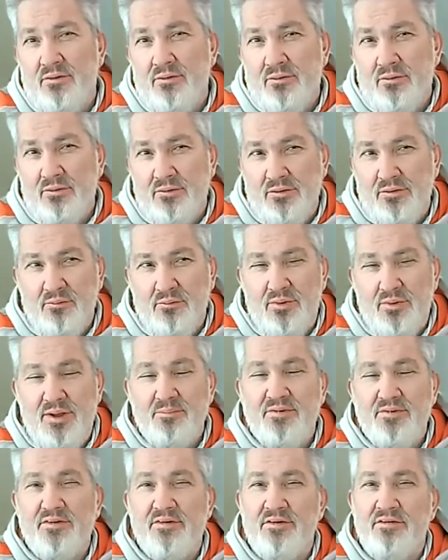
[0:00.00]
or on
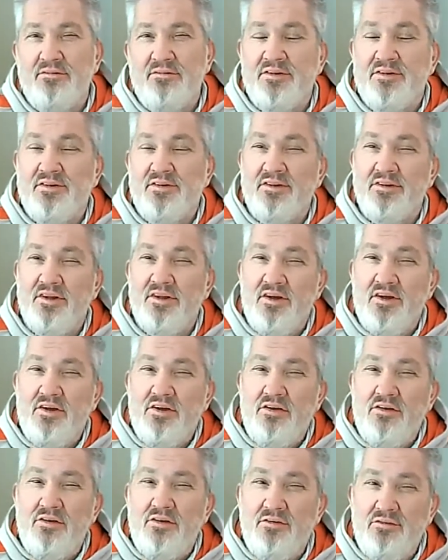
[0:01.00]
web services
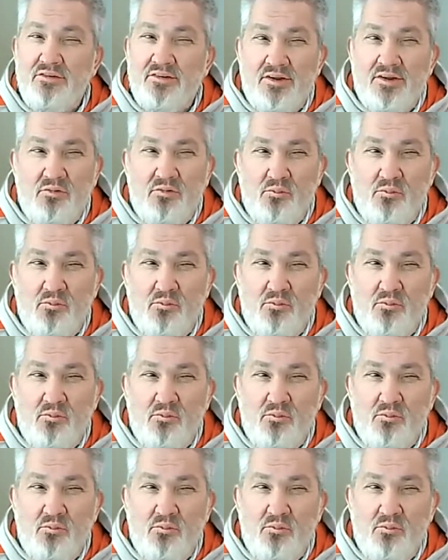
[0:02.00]
using